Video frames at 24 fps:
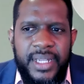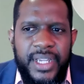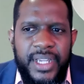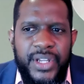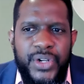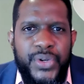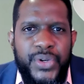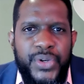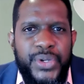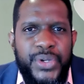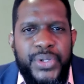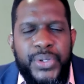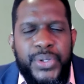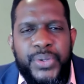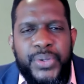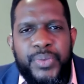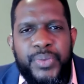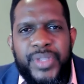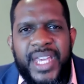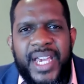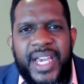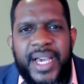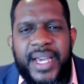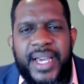you know, you,
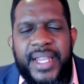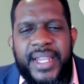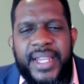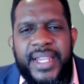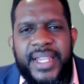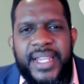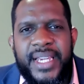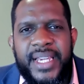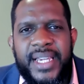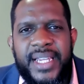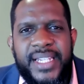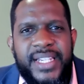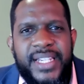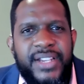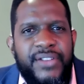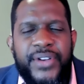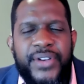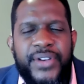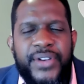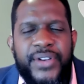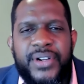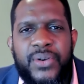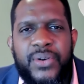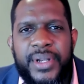you there in
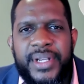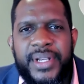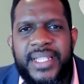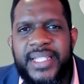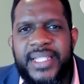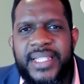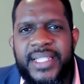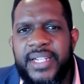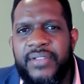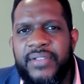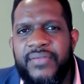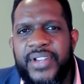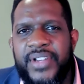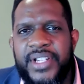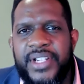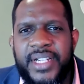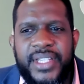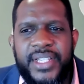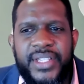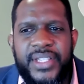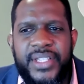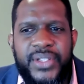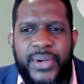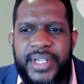different quarters,
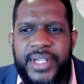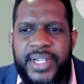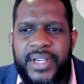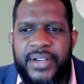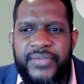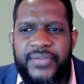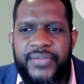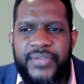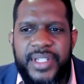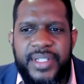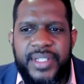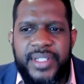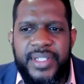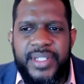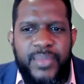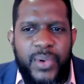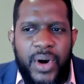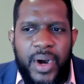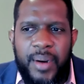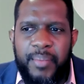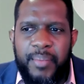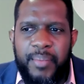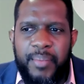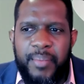innovation is sort of was
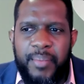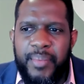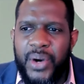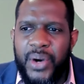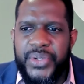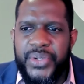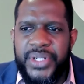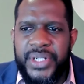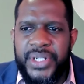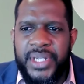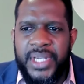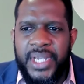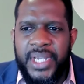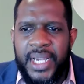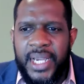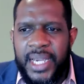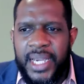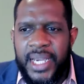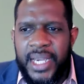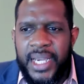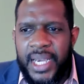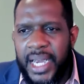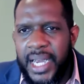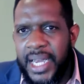more about
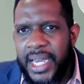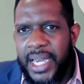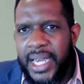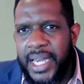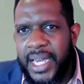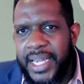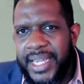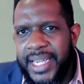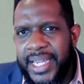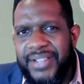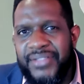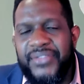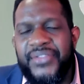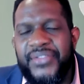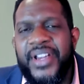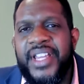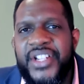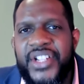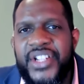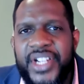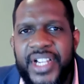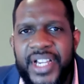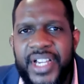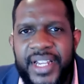uh,
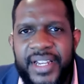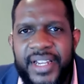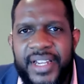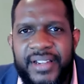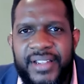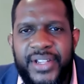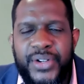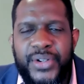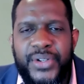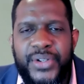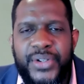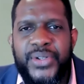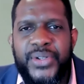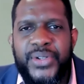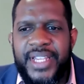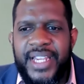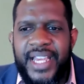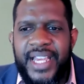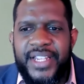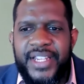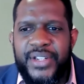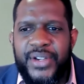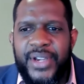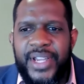invention, you know, so
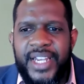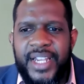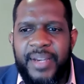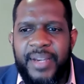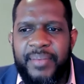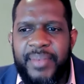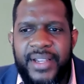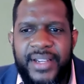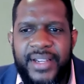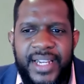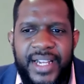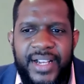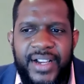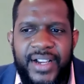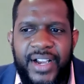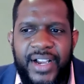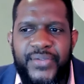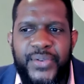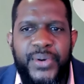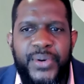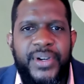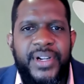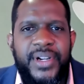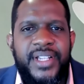then you end up getting
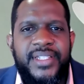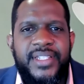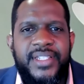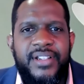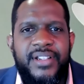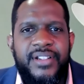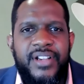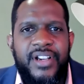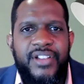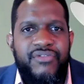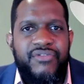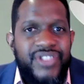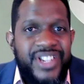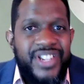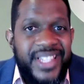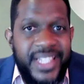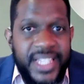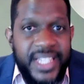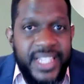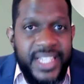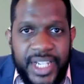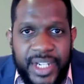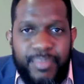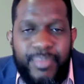a, focus on, on
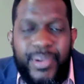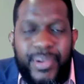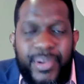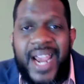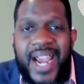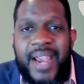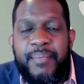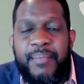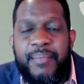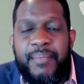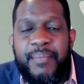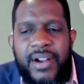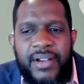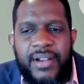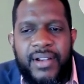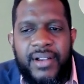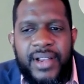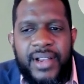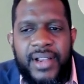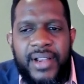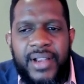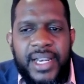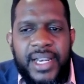research primarily.